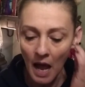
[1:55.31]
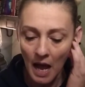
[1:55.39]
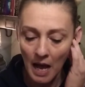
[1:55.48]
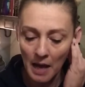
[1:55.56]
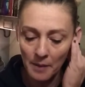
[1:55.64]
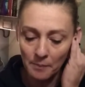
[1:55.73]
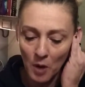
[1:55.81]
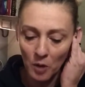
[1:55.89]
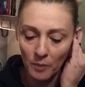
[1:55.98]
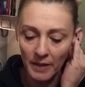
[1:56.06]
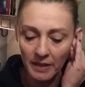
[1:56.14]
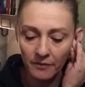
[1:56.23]

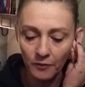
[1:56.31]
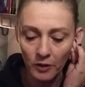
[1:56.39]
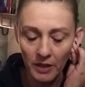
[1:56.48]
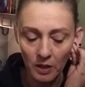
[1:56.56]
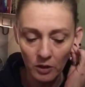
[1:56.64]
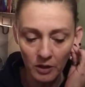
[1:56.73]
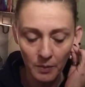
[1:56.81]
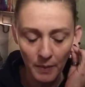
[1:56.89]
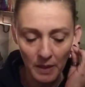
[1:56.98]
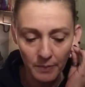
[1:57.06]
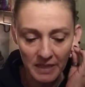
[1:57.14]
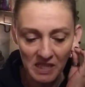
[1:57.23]
moment for the Earth
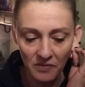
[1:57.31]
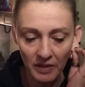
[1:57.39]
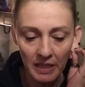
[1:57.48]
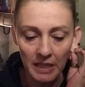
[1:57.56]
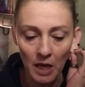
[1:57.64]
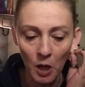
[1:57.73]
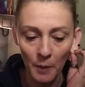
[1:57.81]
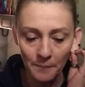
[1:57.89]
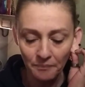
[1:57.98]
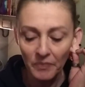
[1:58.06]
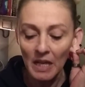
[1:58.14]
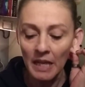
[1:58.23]
Babies video
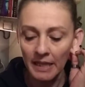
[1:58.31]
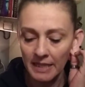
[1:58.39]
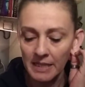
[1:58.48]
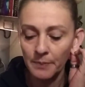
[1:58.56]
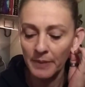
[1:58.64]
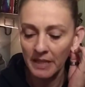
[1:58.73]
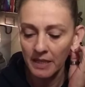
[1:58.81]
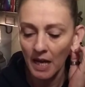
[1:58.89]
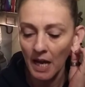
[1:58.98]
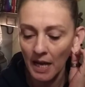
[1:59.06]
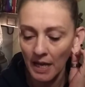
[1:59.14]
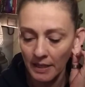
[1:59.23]
is
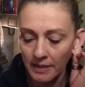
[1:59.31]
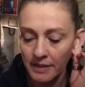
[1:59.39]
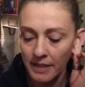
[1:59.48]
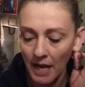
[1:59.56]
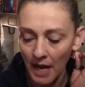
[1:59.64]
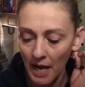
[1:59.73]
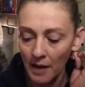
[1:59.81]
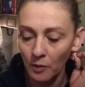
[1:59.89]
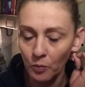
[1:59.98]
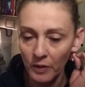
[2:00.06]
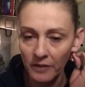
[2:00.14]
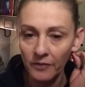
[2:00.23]
because
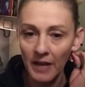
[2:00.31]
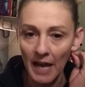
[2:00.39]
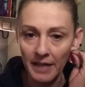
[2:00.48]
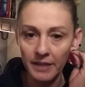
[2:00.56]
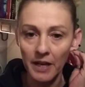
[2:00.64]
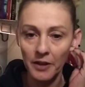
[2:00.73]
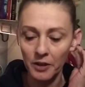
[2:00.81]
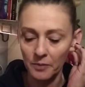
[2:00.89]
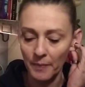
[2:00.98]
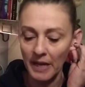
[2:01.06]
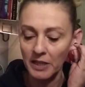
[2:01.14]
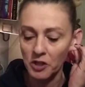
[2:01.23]
we've got another
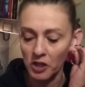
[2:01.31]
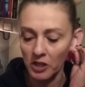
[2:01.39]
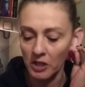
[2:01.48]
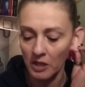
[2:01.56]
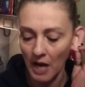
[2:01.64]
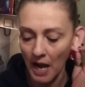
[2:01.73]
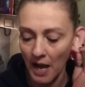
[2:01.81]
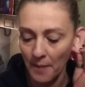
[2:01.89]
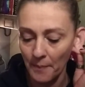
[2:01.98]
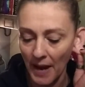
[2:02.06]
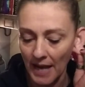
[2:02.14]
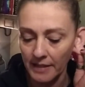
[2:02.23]
major,
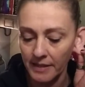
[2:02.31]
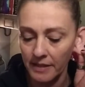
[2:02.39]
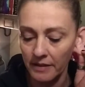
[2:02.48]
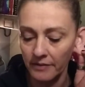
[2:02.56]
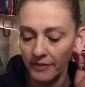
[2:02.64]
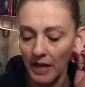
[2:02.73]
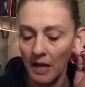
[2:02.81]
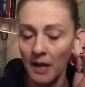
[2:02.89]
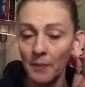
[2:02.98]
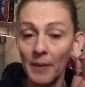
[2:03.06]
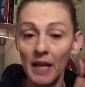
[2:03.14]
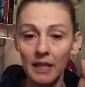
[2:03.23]
massive
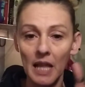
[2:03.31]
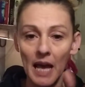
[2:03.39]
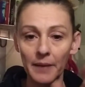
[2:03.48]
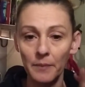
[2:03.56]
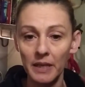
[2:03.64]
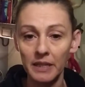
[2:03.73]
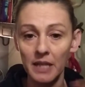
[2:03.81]
alignment